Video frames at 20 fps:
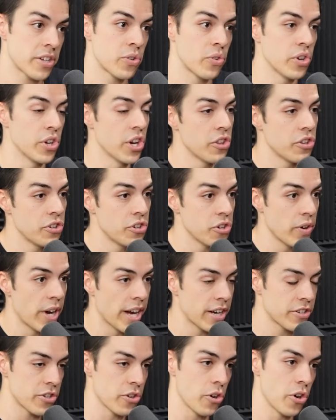to another
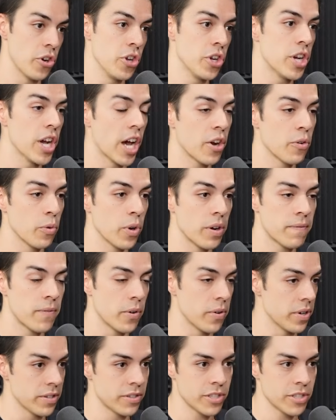direction, or you got to run forward.